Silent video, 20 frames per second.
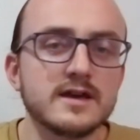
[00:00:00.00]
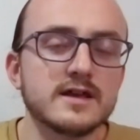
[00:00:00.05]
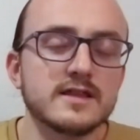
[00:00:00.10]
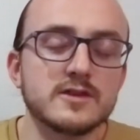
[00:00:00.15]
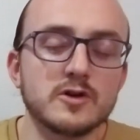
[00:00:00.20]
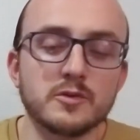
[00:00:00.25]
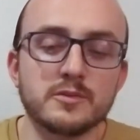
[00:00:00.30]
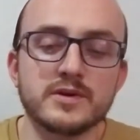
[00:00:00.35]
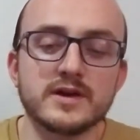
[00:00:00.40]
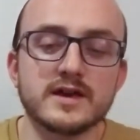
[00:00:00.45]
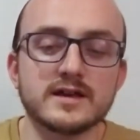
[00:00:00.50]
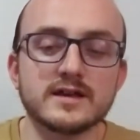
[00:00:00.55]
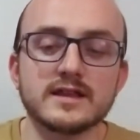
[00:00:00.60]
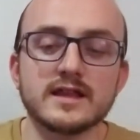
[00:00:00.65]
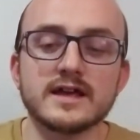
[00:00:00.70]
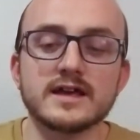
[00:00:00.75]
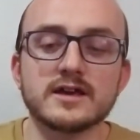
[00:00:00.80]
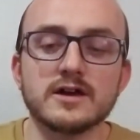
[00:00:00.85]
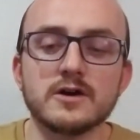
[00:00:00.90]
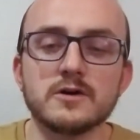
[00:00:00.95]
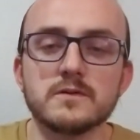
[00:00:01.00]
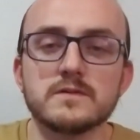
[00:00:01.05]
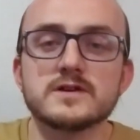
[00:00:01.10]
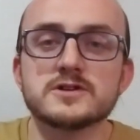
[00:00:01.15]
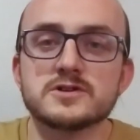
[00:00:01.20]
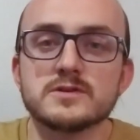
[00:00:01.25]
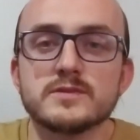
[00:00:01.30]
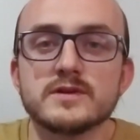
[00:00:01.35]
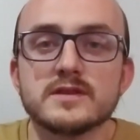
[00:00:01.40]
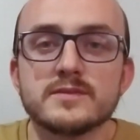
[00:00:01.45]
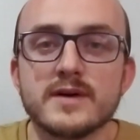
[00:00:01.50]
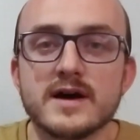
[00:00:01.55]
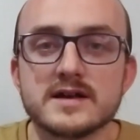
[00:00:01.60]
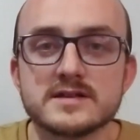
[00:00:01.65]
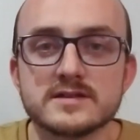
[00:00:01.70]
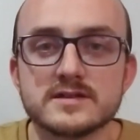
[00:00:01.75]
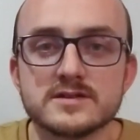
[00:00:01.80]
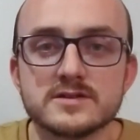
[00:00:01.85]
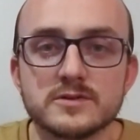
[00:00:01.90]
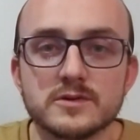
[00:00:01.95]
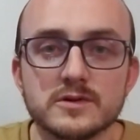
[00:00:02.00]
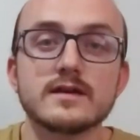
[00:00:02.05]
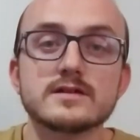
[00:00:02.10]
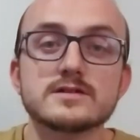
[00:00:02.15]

They'll pick like, oh, this should be the passing score.